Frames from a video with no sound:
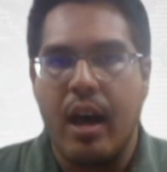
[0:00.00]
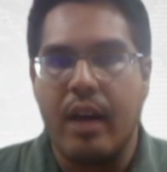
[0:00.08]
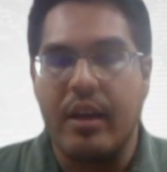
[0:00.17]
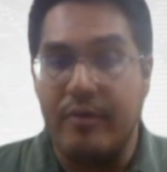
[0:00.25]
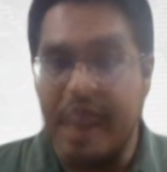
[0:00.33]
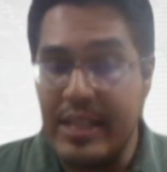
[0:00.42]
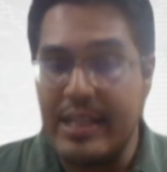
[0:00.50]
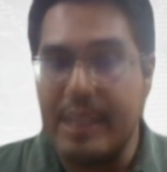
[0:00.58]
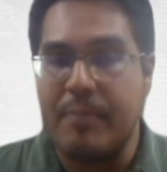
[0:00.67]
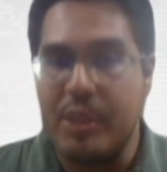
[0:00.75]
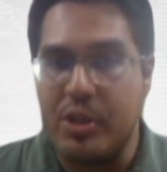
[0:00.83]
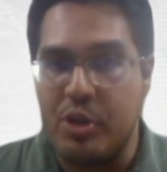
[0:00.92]
a
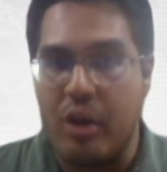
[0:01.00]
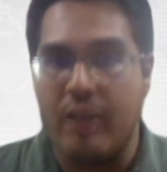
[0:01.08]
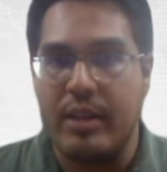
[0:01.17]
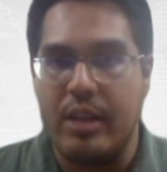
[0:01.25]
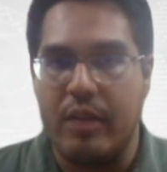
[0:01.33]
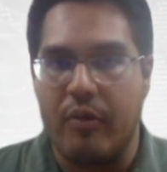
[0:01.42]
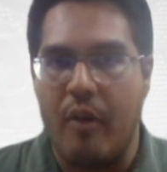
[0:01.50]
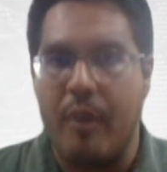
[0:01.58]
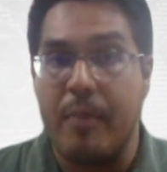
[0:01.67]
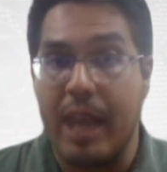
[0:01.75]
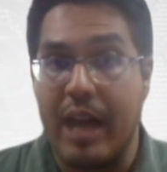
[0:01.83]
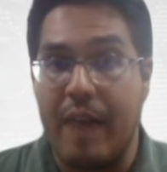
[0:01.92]
convincing majority to
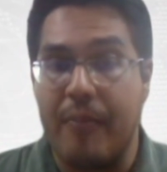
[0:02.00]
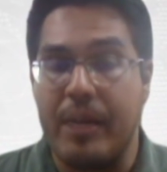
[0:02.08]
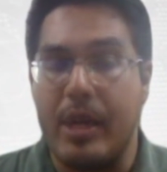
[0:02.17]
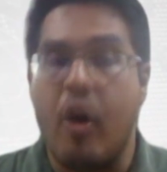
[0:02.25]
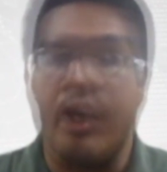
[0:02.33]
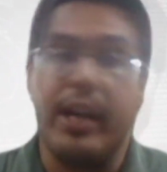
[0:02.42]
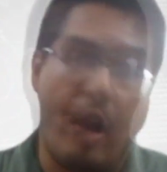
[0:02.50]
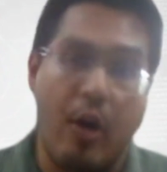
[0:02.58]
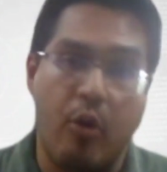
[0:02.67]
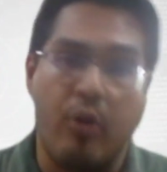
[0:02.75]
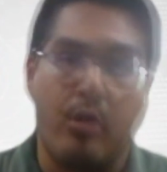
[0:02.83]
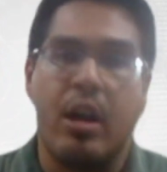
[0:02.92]
form a government on
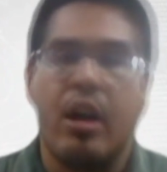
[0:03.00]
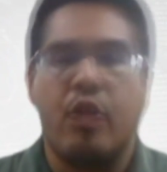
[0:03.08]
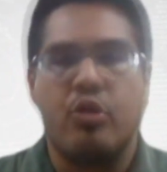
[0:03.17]
their own.